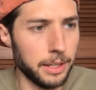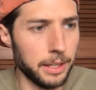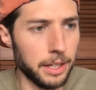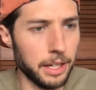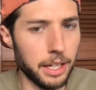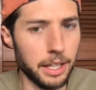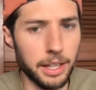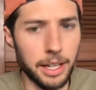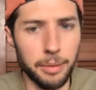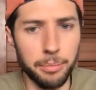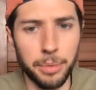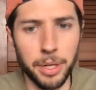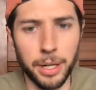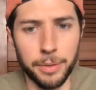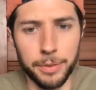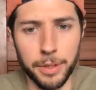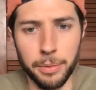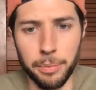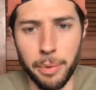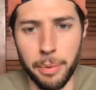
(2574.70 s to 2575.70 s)
And that
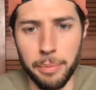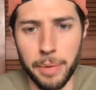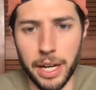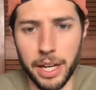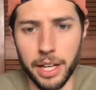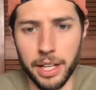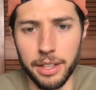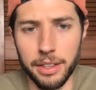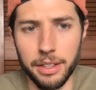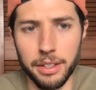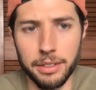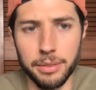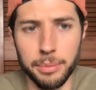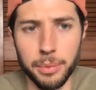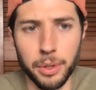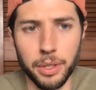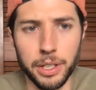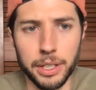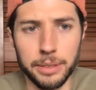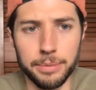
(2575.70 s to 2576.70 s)
popped up in my head this
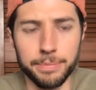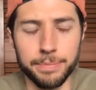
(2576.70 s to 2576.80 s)
morning.